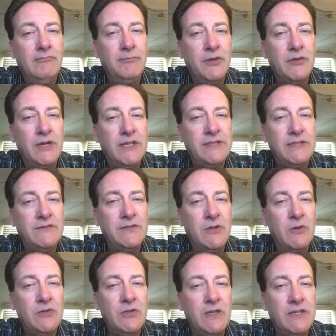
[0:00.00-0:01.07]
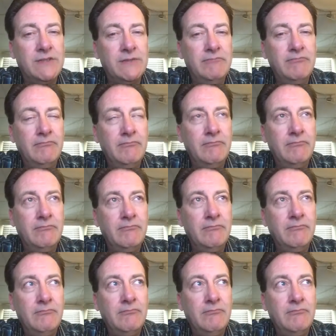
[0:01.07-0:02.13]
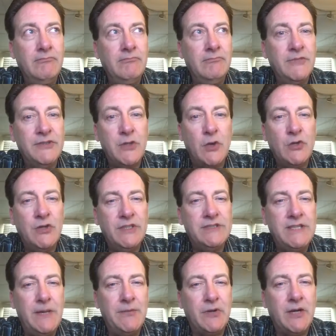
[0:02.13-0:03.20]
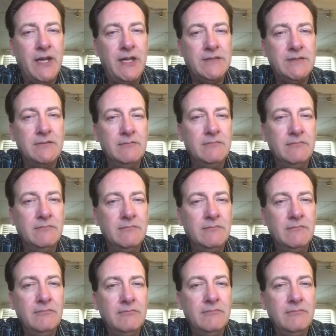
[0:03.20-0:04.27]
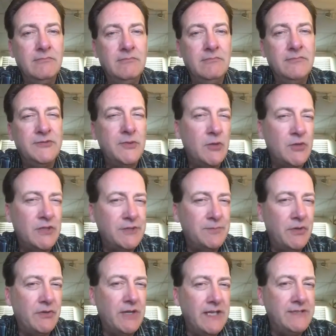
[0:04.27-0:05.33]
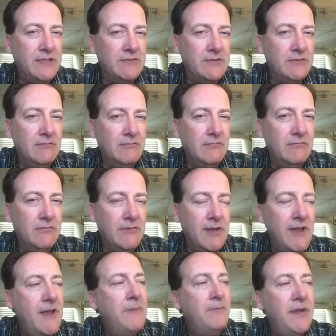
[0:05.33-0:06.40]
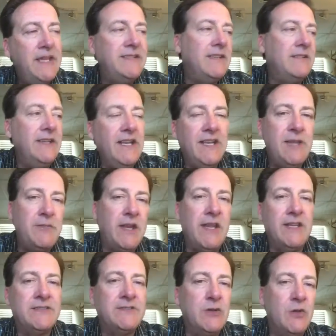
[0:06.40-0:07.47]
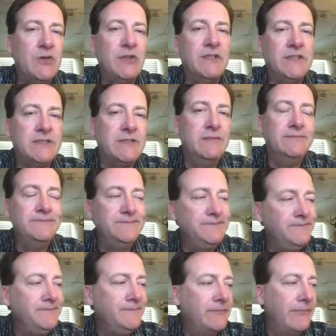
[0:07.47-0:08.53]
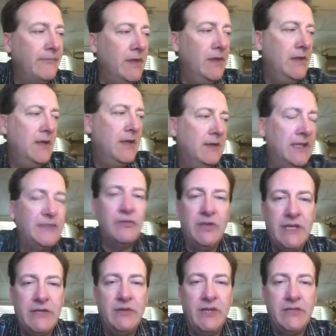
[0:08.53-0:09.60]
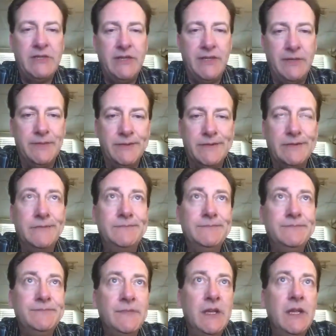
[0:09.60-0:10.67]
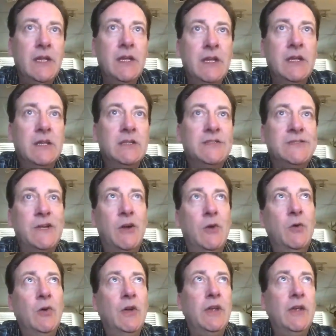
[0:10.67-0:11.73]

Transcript: progressive socialism, socialist Democrats, socialist progressives. Basically anybody that's socialist. Let's really crunch the numbers. So